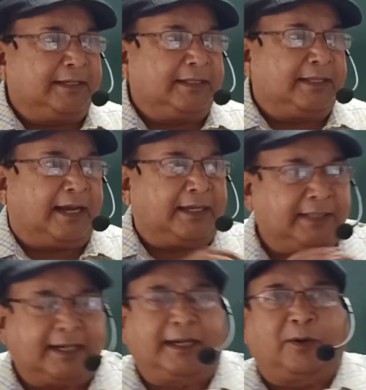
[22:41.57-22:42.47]
the
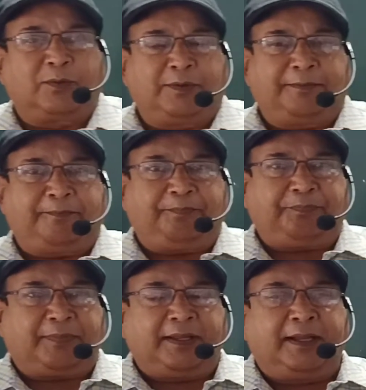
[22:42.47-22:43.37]
other noun,
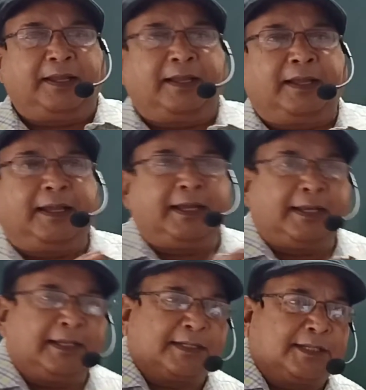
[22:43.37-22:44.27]

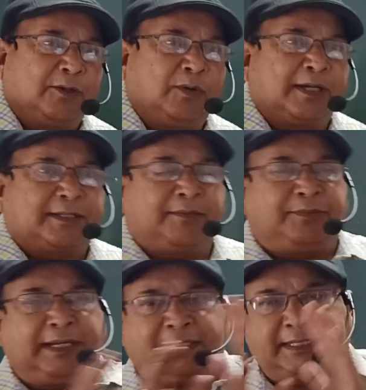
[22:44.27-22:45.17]
any singular
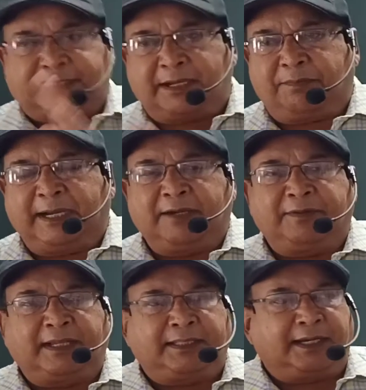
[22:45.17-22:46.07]
subject is combined
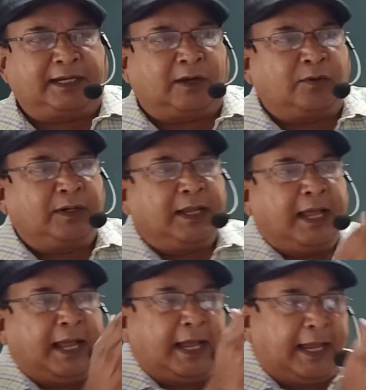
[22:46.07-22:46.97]
with the other noun
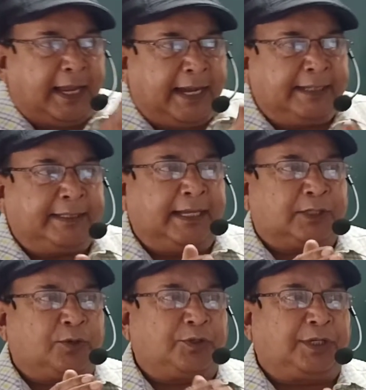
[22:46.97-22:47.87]
and the
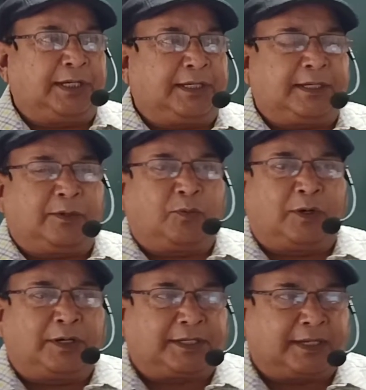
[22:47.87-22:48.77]
associated
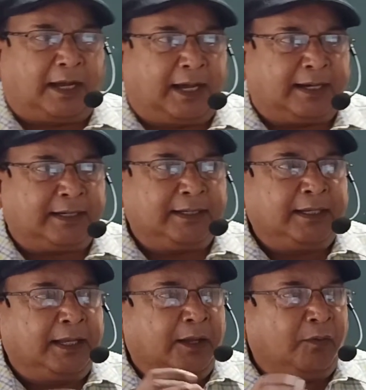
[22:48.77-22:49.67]
words are
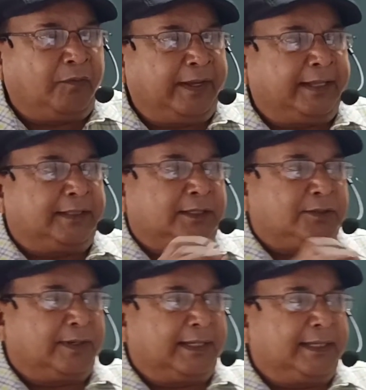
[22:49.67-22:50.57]
with,
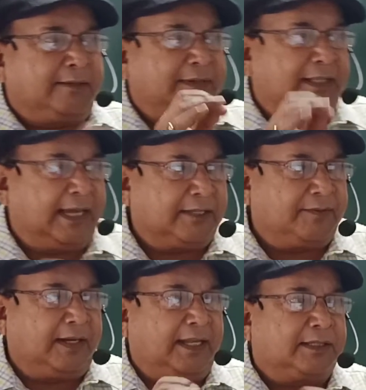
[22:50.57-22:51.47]
together with, as
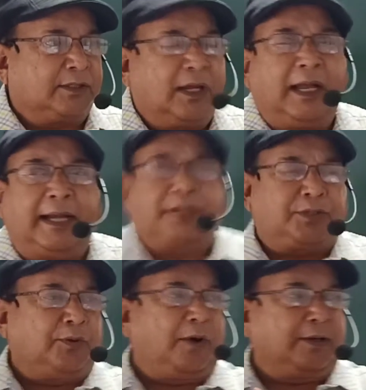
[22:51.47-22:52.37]
well as, and
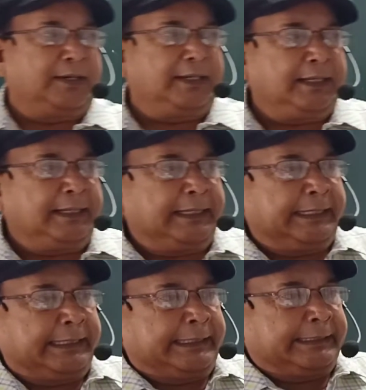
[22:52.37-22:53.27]
so on,
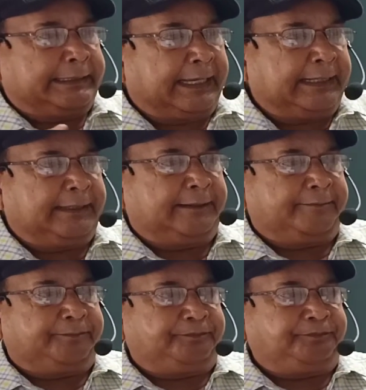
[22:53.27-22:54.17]
then
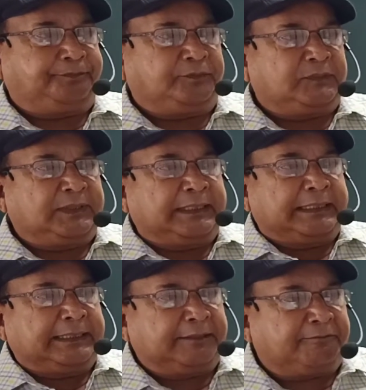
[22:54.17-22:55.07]

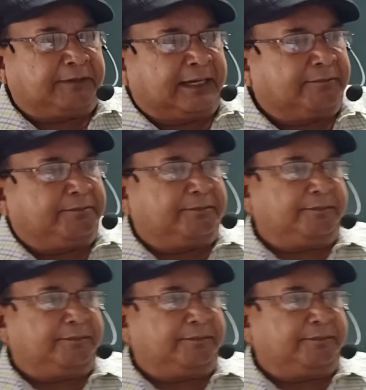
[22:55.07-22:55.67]
the verb